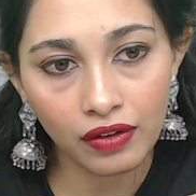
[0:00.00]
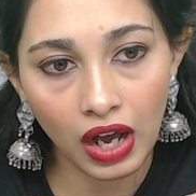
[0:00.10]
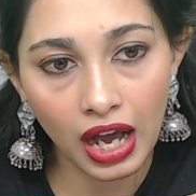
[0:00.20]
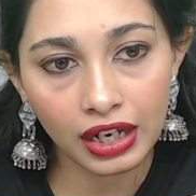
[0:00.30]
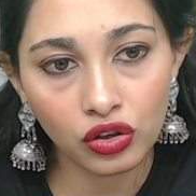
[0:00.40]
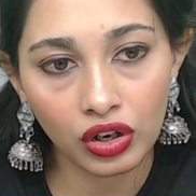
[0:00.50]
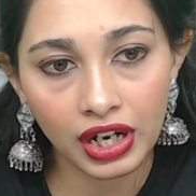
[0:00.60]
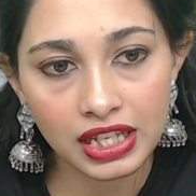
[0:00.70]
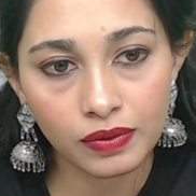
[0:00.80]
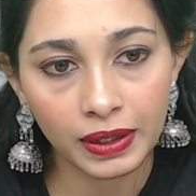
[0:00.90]
argon
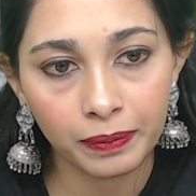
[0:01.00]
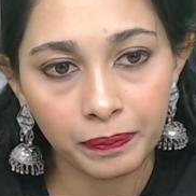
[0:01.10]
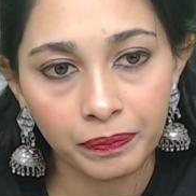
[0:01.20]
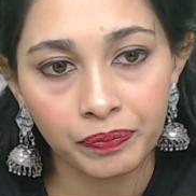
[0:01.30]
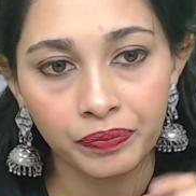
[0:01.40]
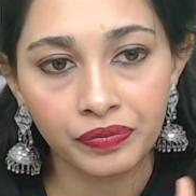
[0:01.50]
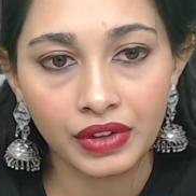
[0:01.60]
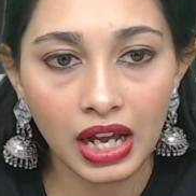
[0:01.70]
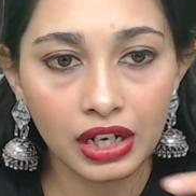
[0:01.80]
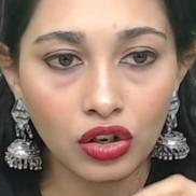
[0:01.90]
as well.
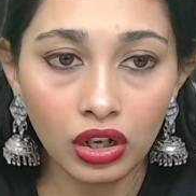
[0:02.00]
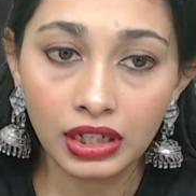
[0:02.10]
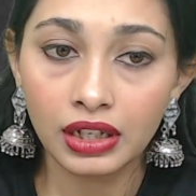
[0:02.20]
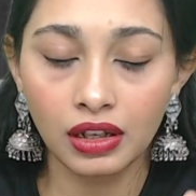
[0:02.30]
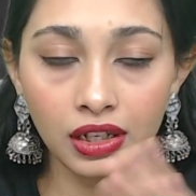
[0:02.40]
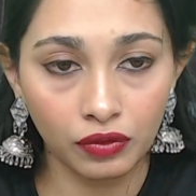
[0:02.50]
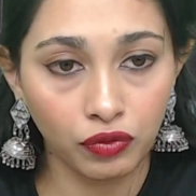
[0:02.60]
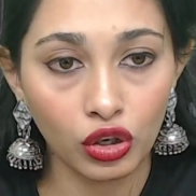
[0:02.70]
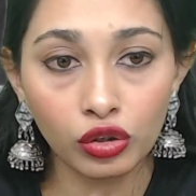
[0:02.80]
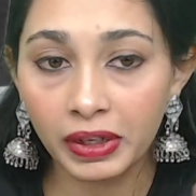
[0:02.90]
Argon
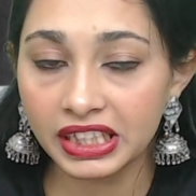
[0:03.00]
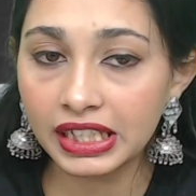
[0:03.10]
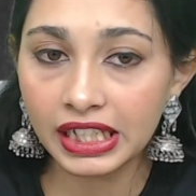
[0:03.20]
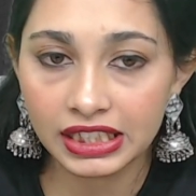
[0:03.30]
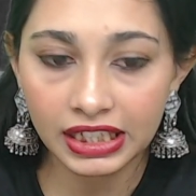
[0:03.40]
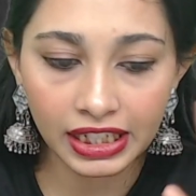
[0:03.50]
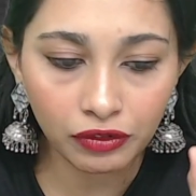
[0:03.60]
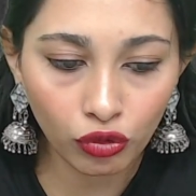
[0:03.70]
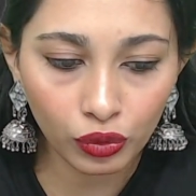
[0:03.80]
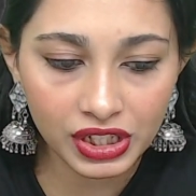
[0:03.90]
followed by 3d3 and
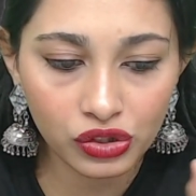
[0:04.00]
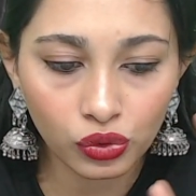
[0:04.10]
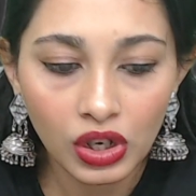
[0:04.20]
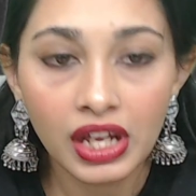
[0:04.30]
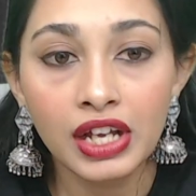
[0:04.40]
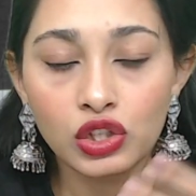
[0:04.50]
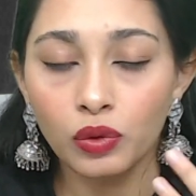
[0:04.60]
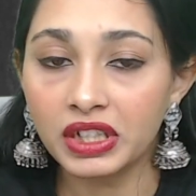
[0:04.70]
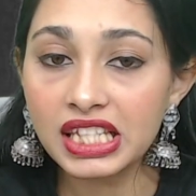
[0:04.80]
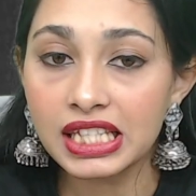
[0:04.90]
4s2. So what
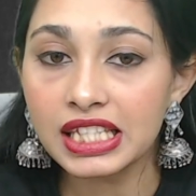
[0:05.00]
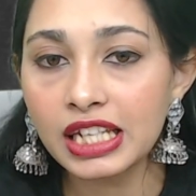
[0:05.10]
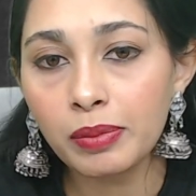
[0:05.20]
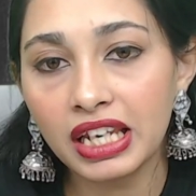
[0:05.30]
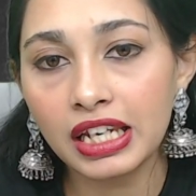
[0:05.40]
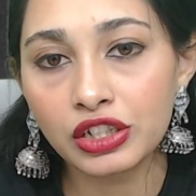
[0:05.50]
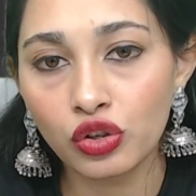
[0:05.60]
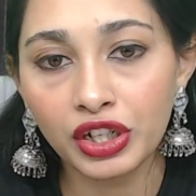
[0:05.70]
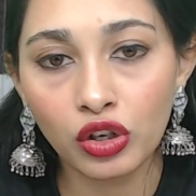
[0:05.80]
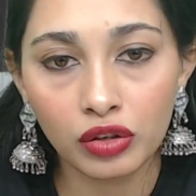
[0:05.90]
is the stable
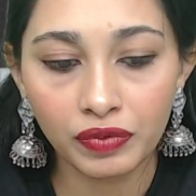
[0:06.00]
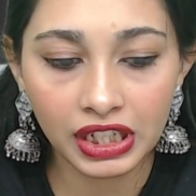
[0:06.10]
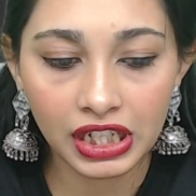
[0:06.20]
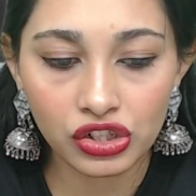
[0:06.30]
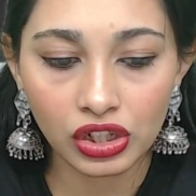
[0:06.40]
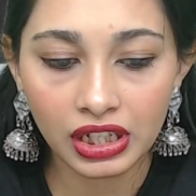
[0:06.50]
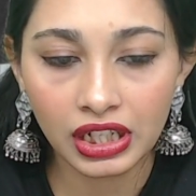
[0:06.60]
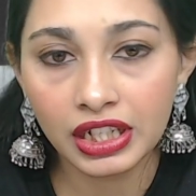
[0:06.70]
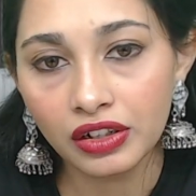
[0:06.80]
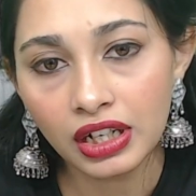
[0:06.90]
electronic configuration
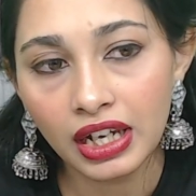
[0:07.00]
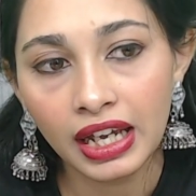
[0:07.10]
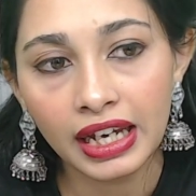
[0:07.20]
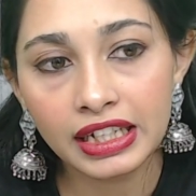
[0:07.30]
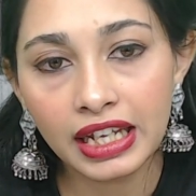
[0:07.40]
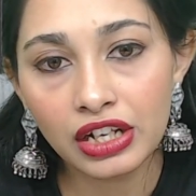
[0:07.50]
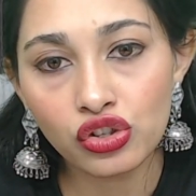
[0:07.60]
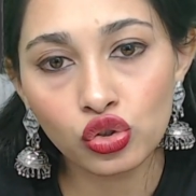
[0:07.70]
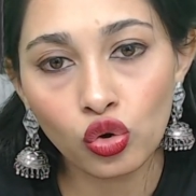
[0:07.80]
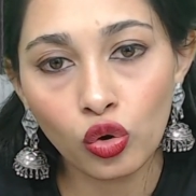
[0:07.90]
here? It can
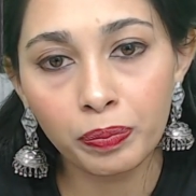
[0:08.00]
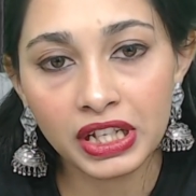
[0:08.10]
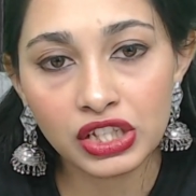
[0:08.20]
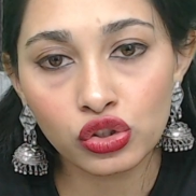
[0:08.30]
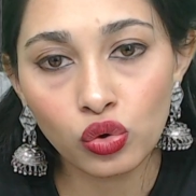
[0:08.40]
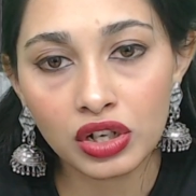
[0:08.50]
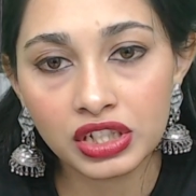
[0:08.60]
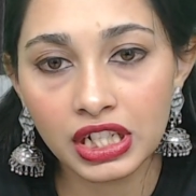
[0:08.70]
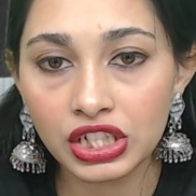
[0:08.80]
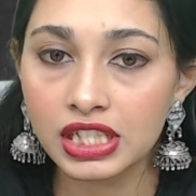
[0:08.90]
show +2
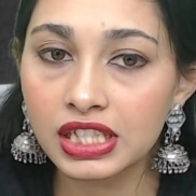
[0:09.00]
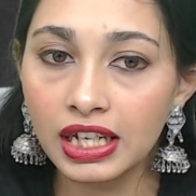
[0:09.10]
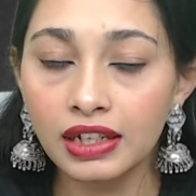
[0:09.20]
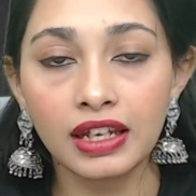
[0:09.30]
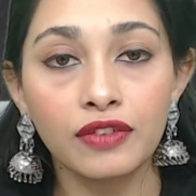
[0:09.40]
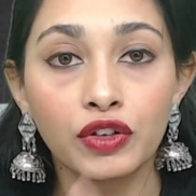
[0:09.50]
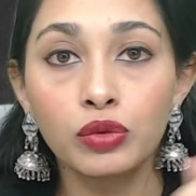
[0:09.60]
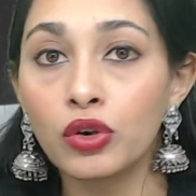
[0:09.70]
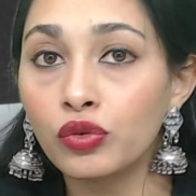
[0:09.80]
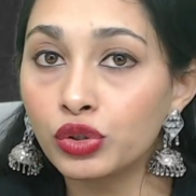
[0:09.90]
oxidation state if you
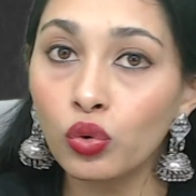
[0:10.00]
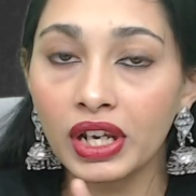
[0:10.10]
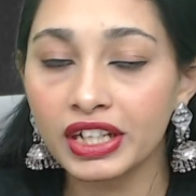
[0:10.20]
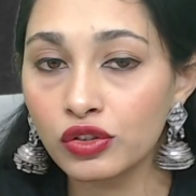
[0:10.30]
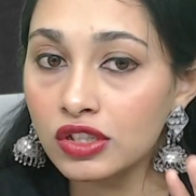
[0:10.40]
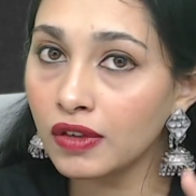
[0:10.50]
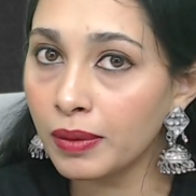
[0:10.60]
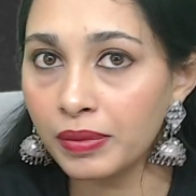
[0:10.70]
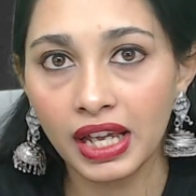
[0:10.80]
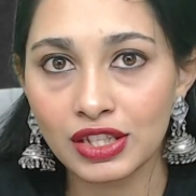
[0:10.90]
remove 2 electrons from
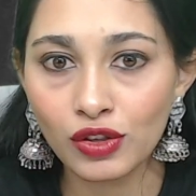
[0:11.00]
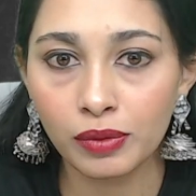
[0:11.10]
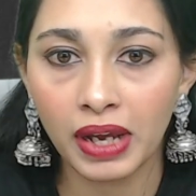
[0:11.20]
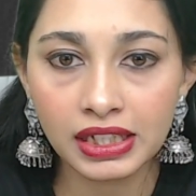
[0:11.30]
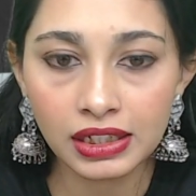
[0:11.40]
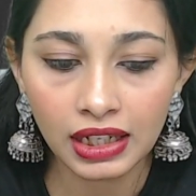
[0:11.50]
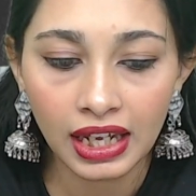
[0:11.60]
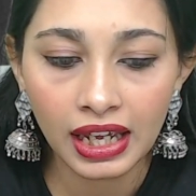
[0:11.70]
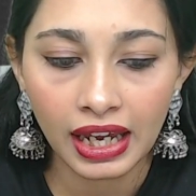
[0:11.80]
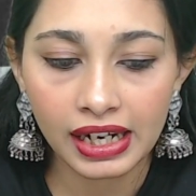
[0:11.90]
s orbital,
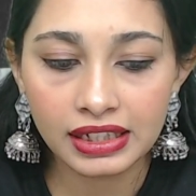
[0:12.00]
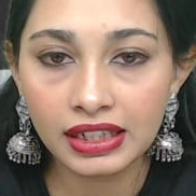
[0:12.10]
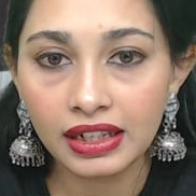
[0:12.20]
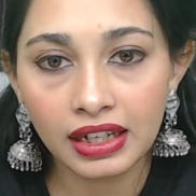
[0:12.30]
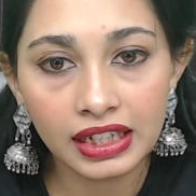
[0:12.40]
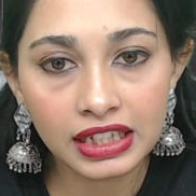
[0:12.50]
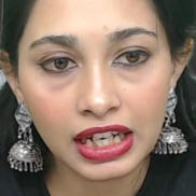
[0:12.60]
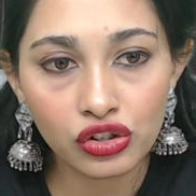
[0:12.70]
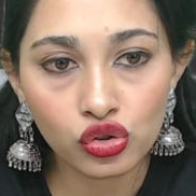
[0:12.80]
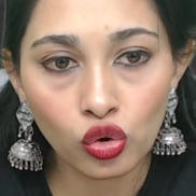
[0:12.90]
and it can
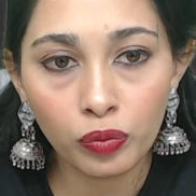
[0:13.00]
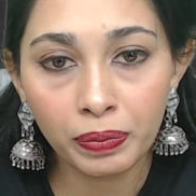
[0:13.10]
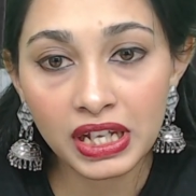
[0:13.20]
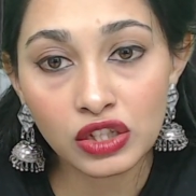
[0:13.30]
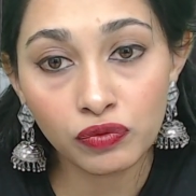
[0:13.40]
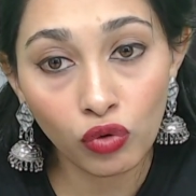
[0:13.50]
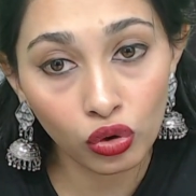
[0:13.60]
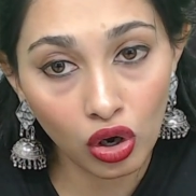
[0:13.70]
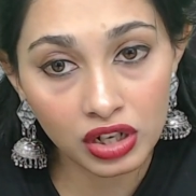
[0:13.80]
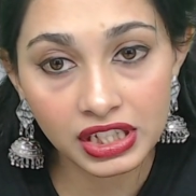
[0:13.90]
show +4
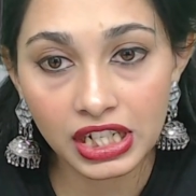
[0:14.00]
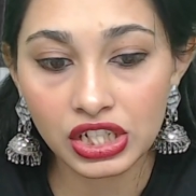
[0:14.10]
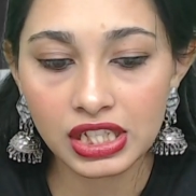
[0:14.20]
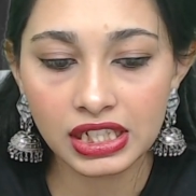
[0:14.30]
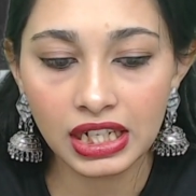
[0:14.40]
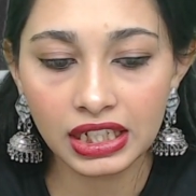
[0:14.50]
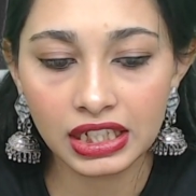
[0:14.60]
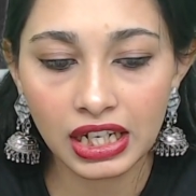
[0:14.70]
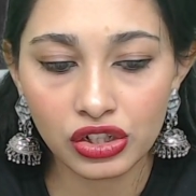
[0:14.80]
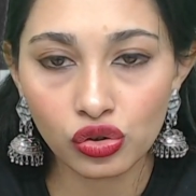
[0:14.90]
oxidation state. It
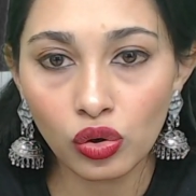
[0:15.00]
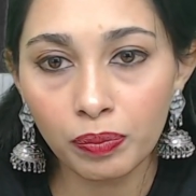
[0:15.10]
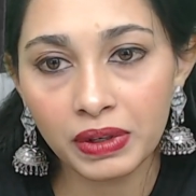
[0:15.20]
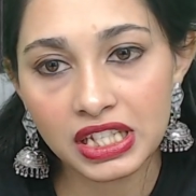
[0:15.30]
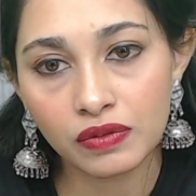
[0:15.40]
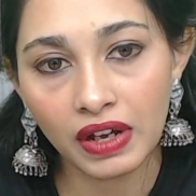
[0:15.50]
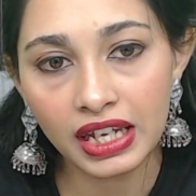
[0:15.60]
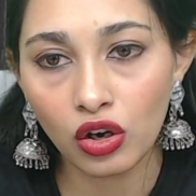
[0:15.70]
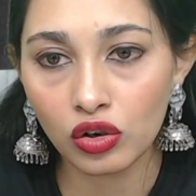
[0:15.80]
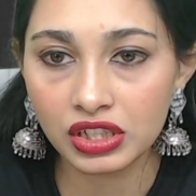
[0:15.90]
can show +5
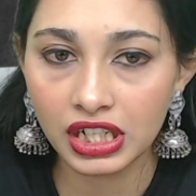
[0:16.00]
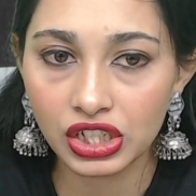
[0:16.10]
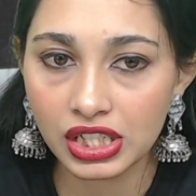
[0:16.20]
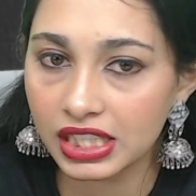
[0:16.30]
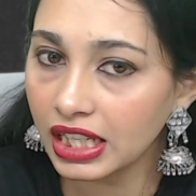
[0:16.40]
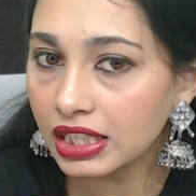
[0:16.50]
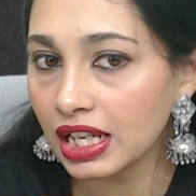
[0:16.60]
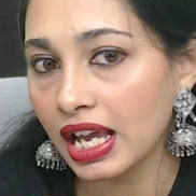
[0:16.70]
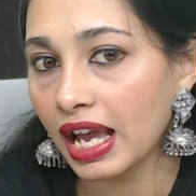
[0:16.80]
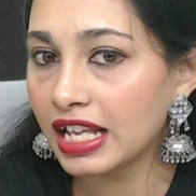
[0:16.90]
oxidation state
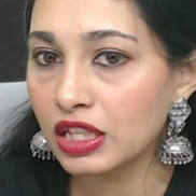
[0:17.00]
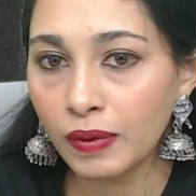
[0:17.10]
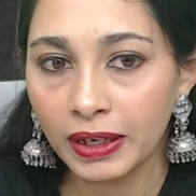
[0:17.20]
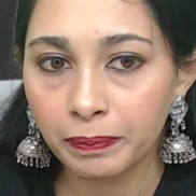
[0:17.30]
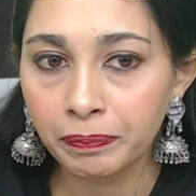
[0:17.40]
as well.